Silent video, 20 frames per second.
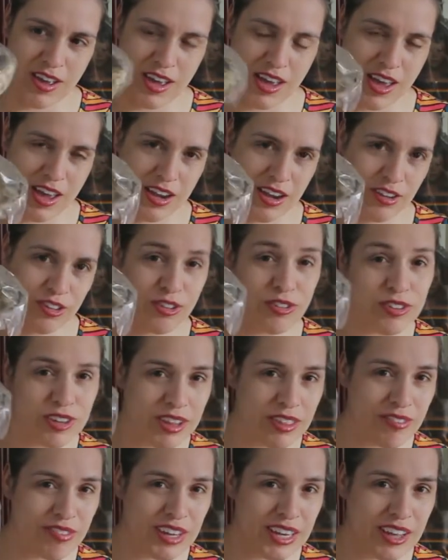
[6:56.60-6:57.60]
And I'll do
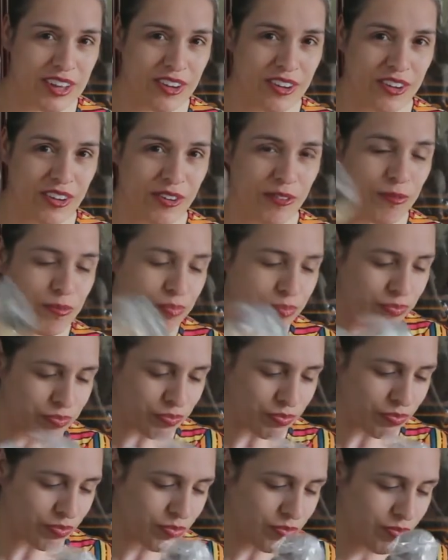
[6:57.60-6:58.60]
another video
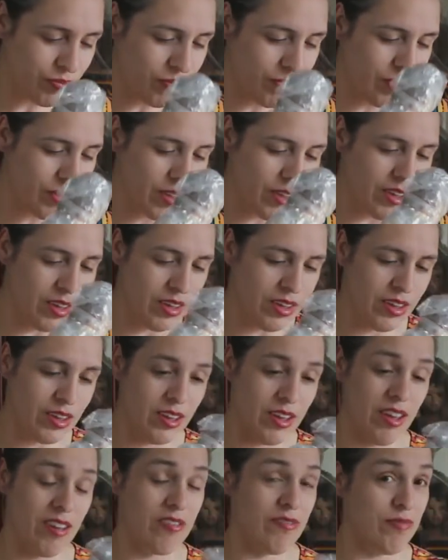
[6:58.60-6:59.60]

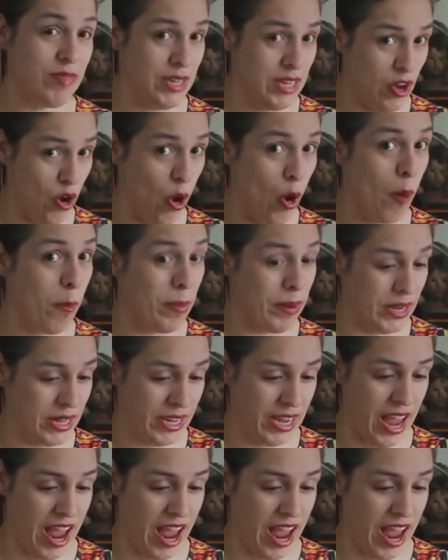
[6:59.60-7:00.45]
of me opening